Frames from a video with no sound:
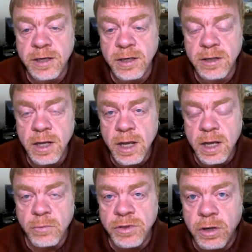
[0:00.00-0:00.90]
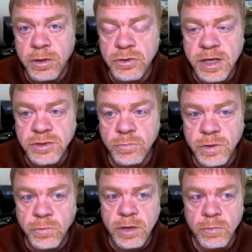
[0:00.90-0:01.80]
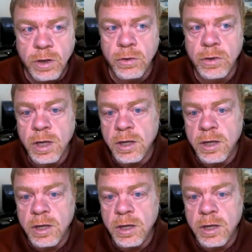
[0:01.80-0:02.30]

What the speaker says: And with our attraction, when we rode,